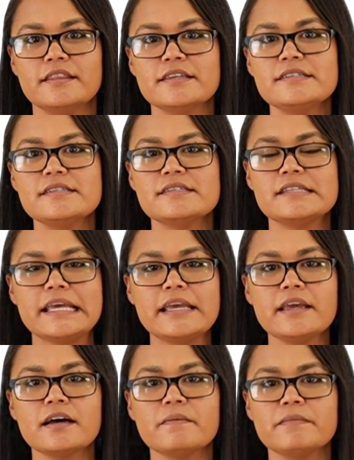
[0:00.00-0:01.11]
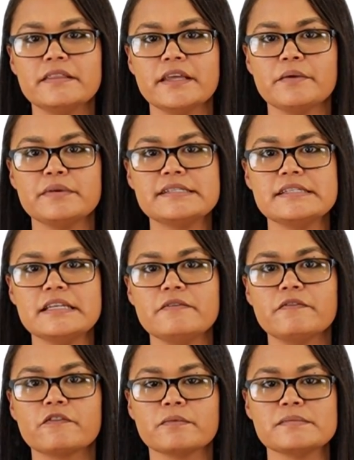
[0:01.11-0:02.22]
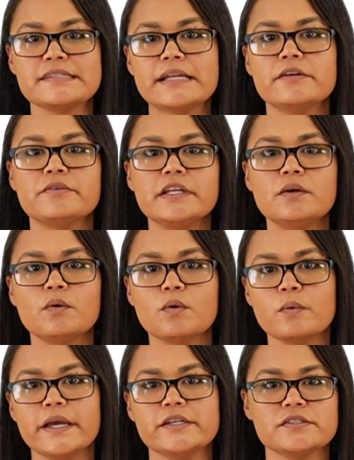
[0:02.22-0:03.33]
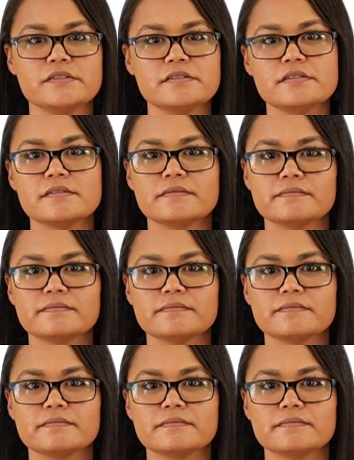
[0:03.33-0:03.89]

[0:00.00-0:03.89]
This is the income that they receive from salary or wages.